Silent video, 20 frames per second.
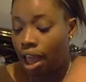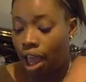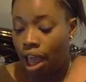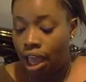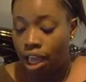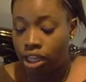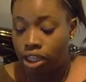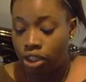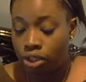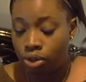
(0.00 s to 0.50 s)

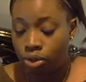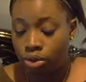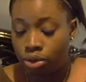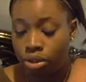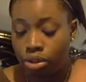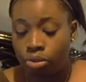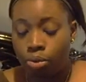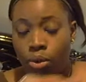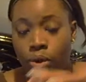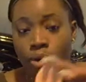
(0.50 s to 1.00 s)
I
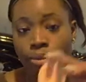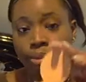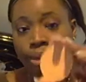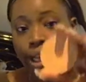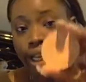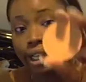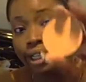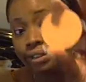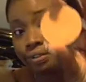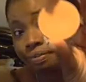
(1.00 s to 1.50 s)
use warm
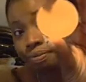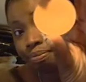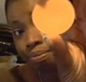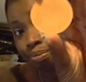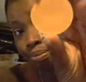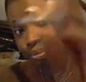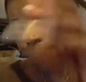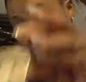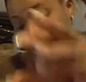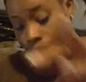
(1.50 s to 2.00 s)
light.
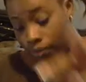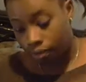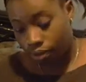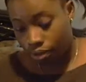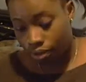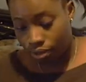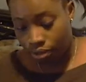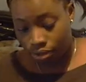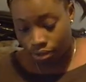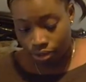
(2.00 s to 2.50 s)

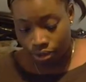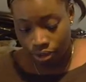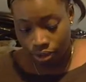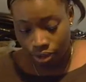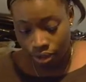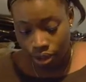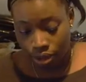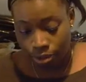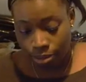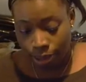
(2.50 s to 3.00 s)

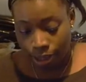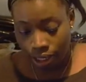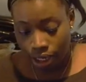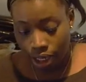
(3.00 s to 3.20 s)
Oh my